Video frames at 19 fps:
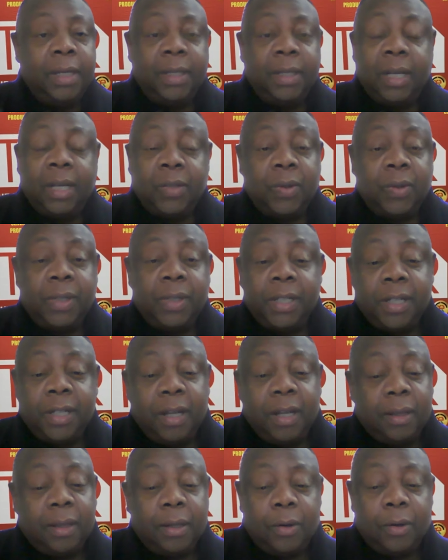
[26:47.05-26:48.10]
That's all. There's
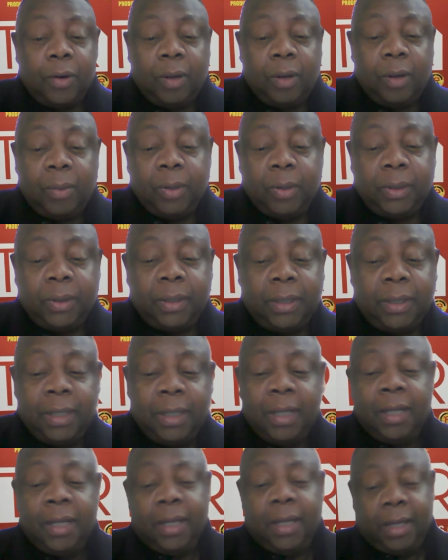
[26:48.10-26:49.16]
nothing wrong about it.
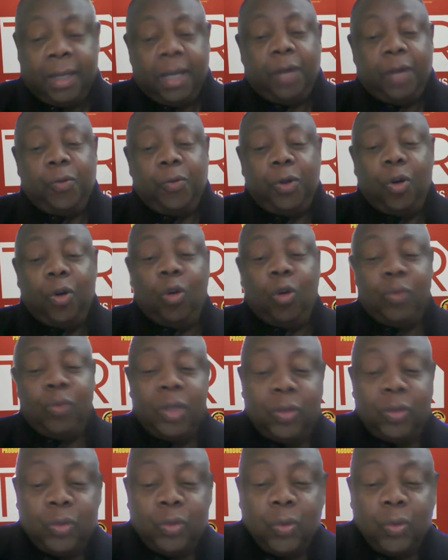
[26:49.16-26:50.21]
And we hope
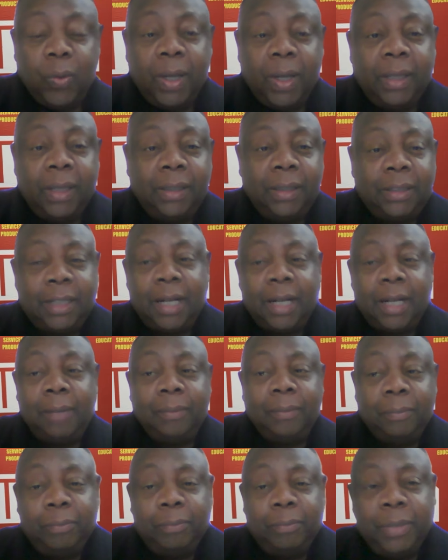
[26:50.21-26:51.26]
they'll do well. Saddam,
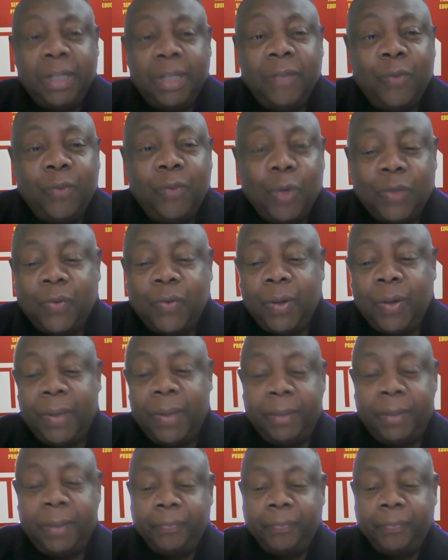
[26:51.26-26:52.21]
bid the viewers farewell.